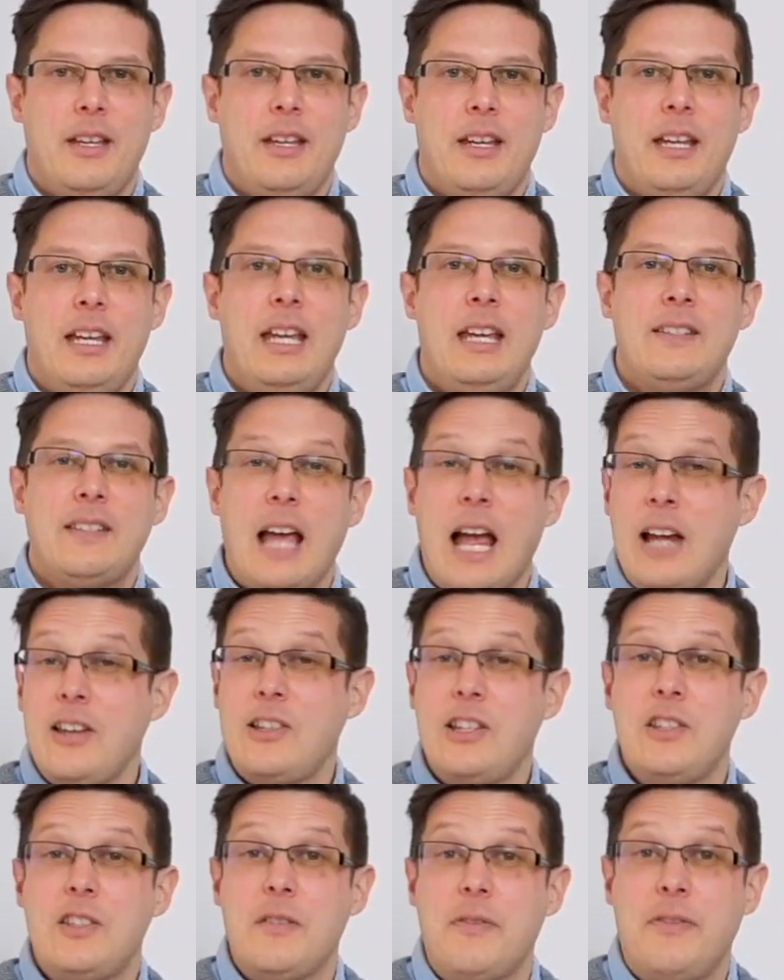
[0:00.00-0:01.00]
It's actually
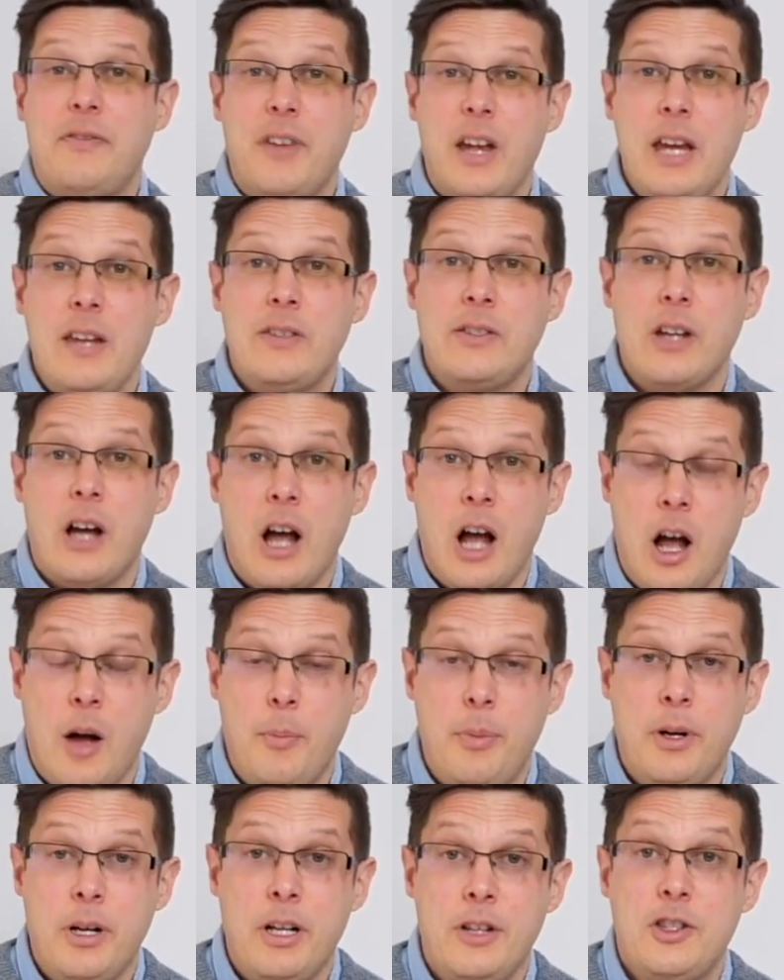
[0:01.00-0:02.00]
to face up
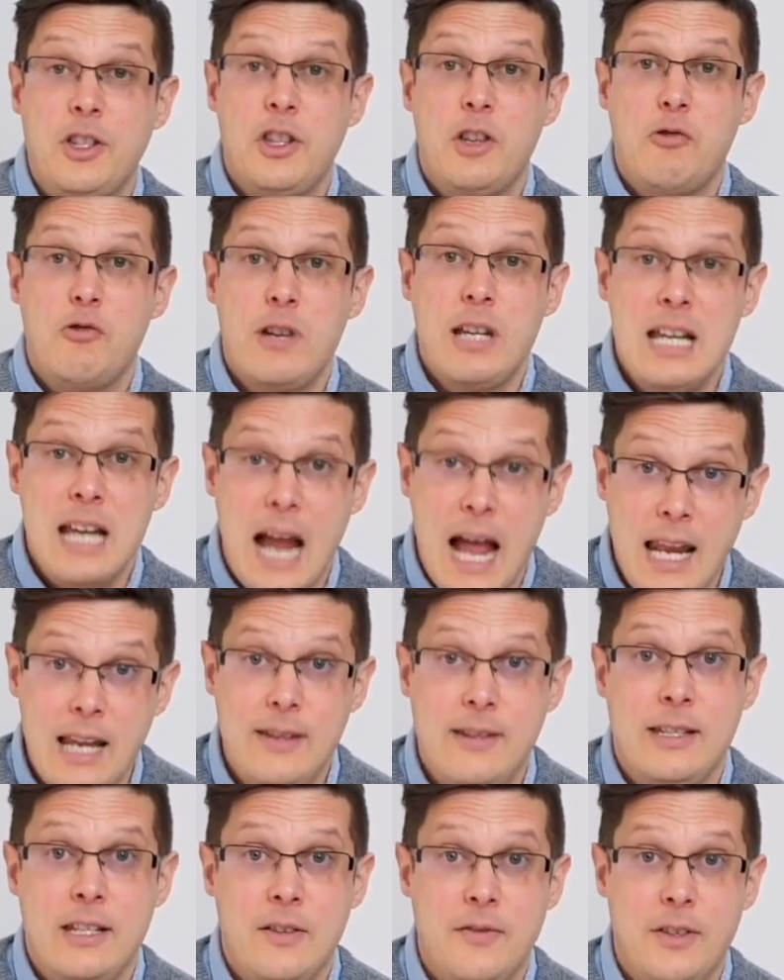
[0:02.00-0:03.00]
to the
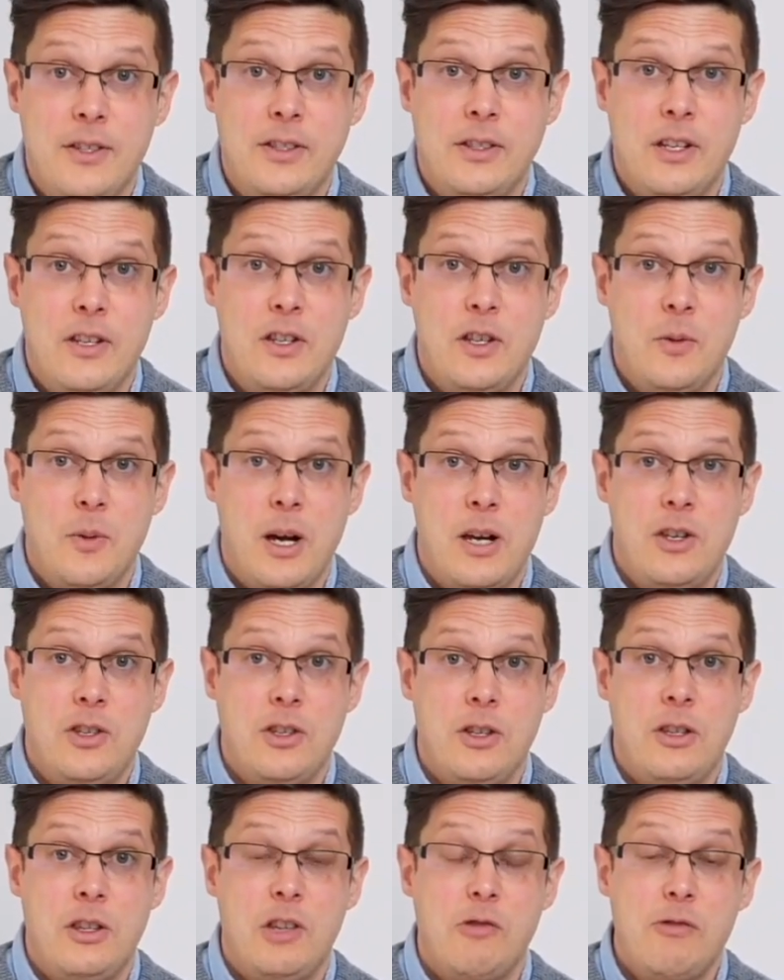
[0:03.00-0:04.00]
reality of the situation,
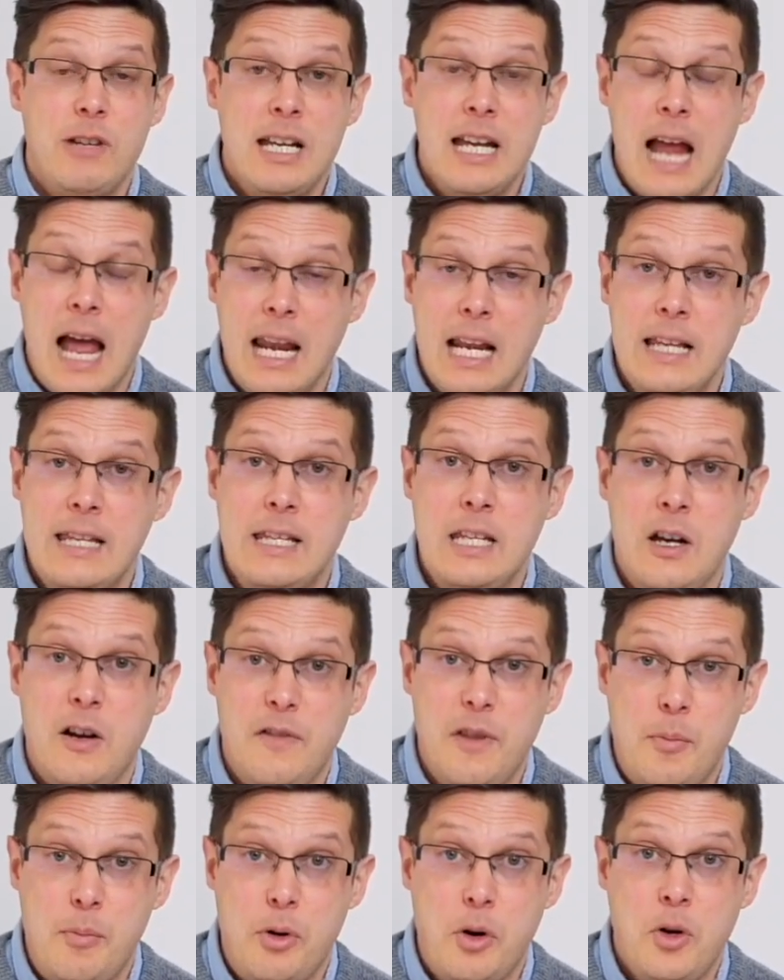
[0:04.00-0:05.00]
the reality of the
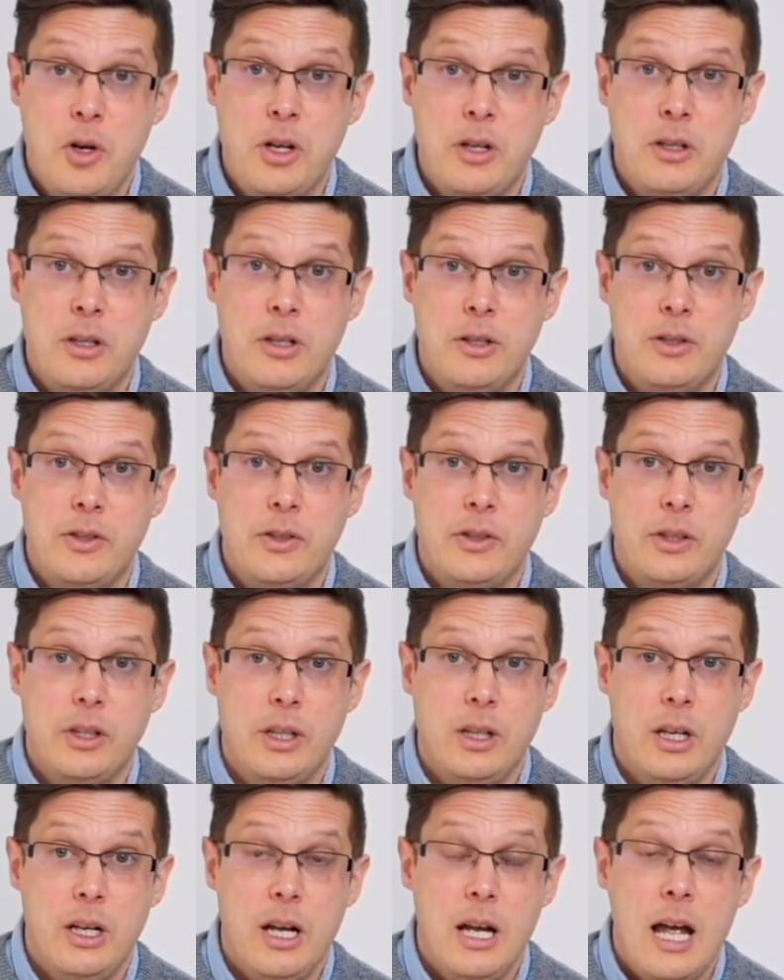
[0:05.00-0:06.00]
brokenness,
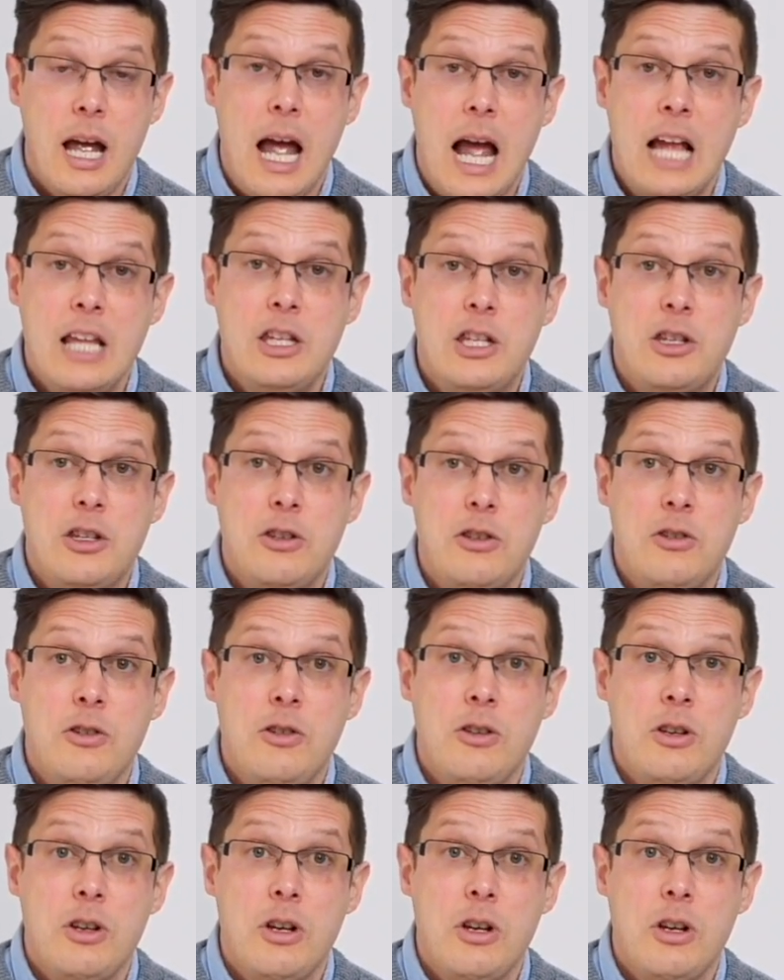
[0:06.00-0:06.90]
and to